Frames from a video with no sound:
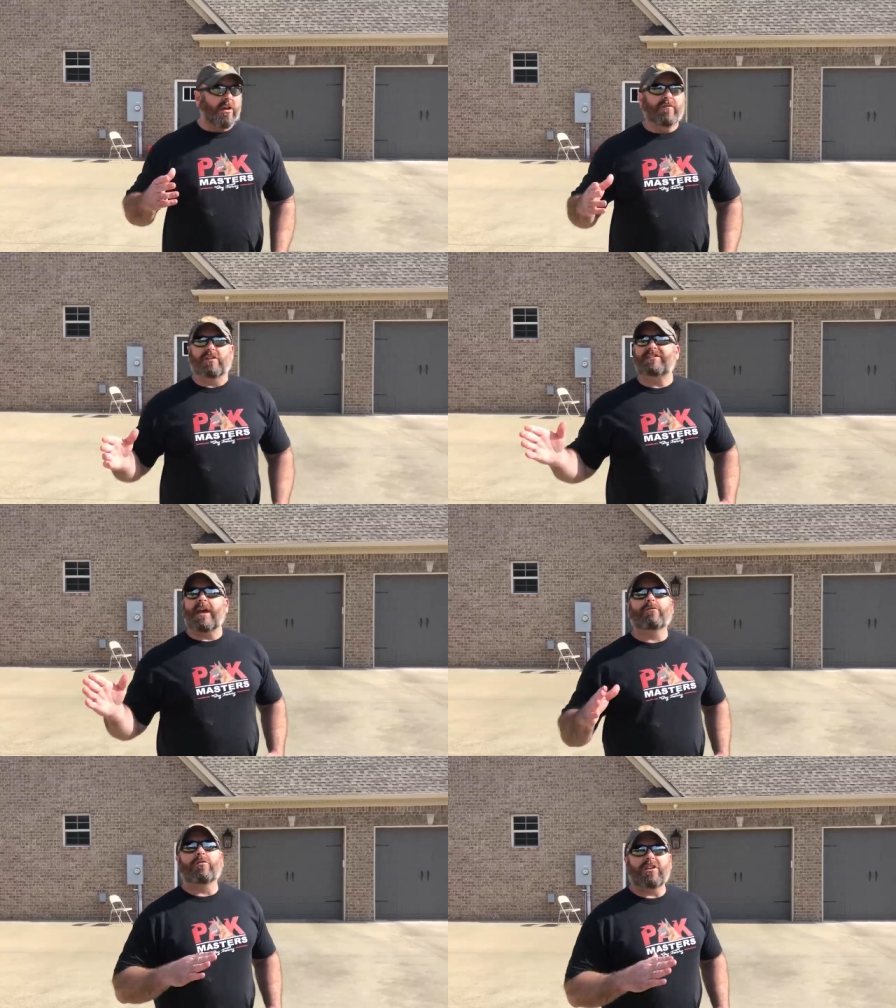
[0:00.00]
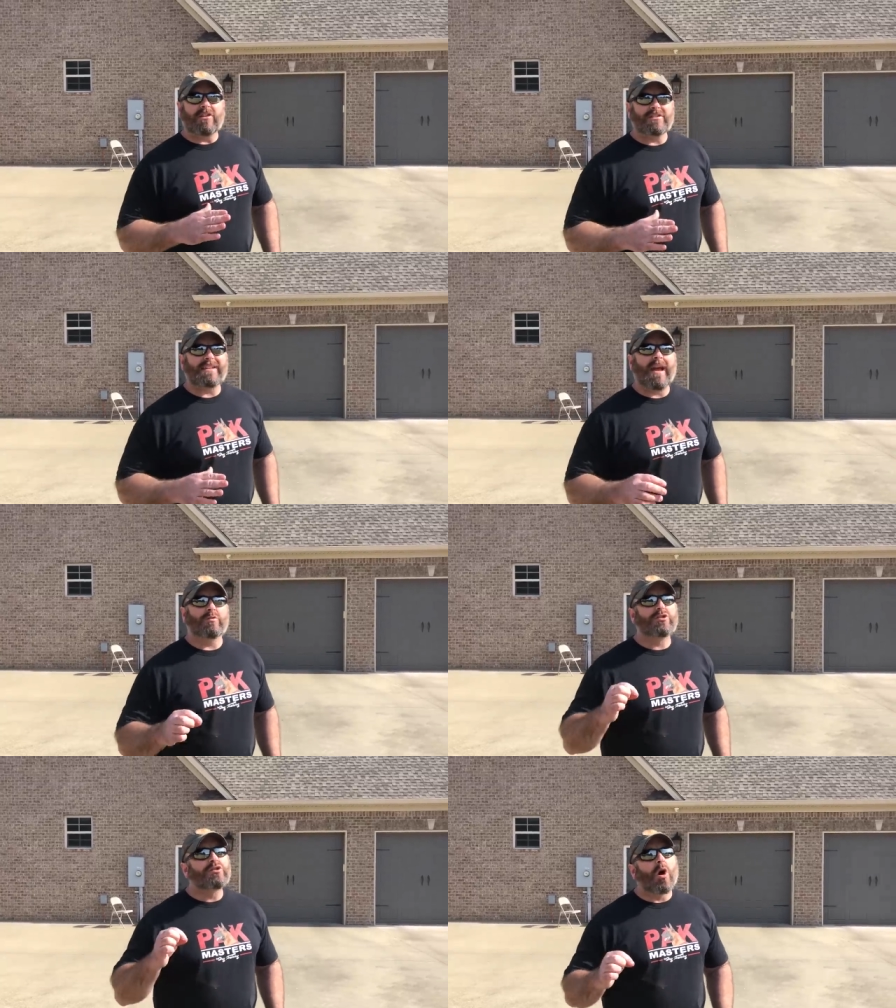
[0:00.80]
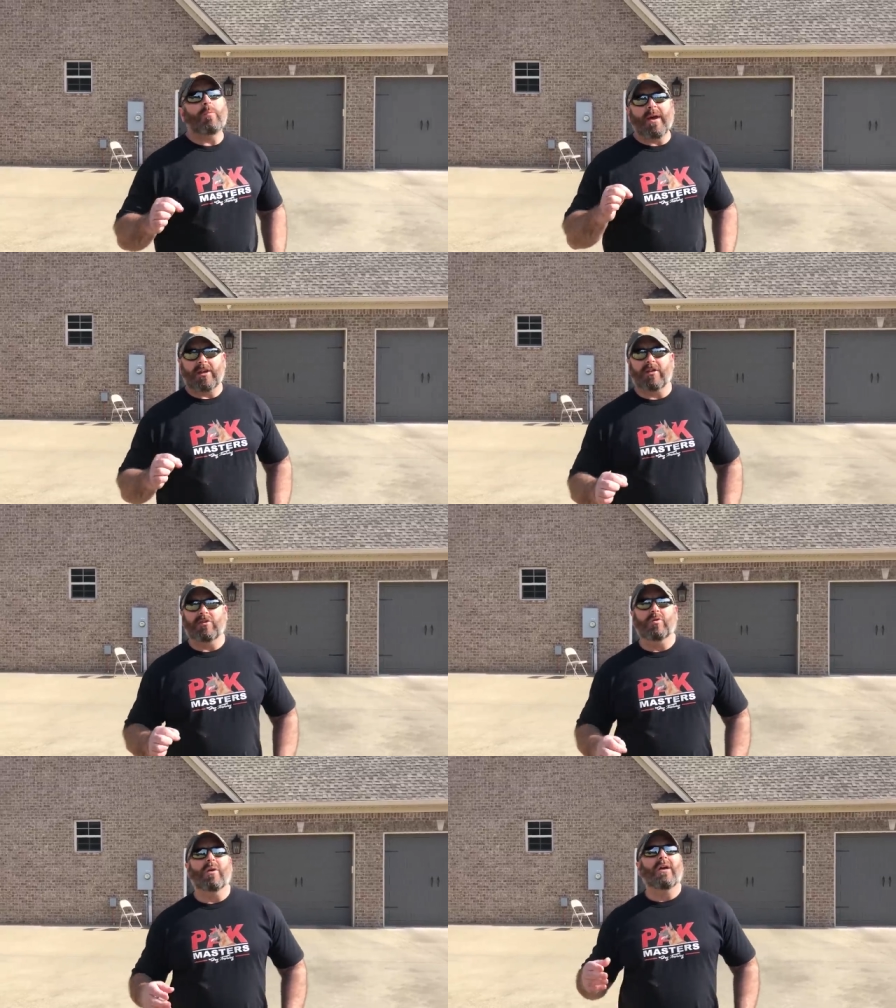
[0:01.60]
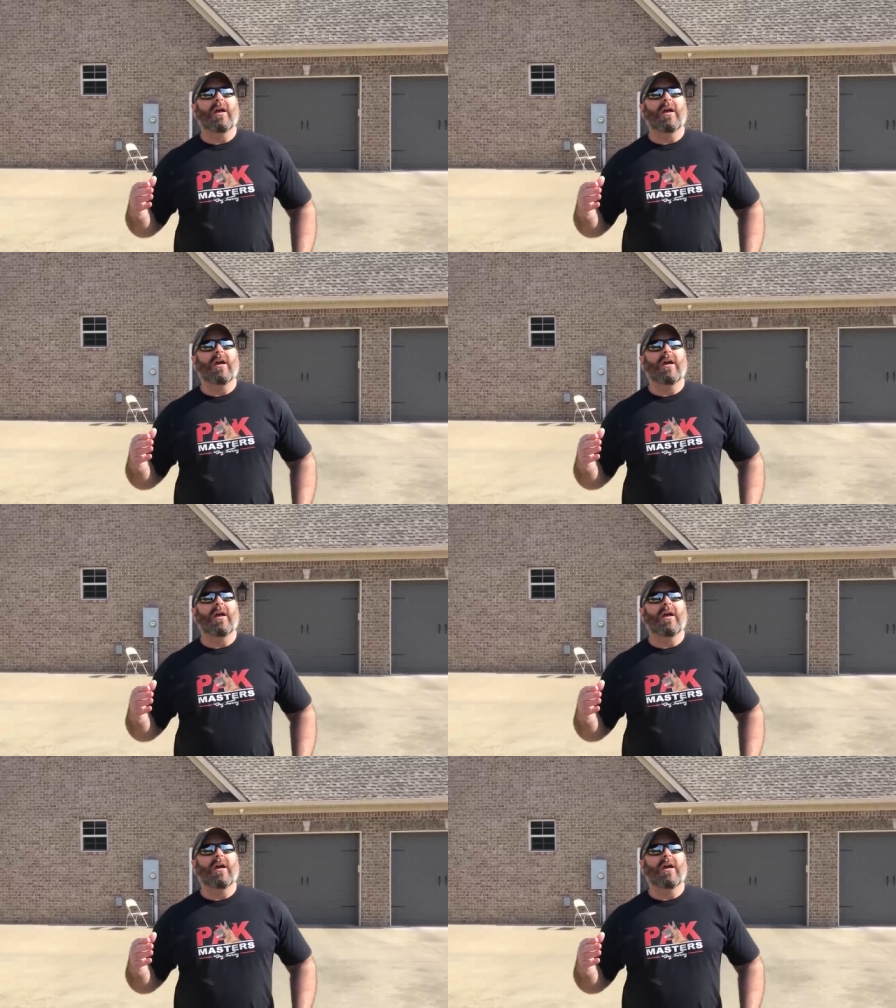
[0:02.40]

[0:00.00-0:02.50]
For several years now, so many of you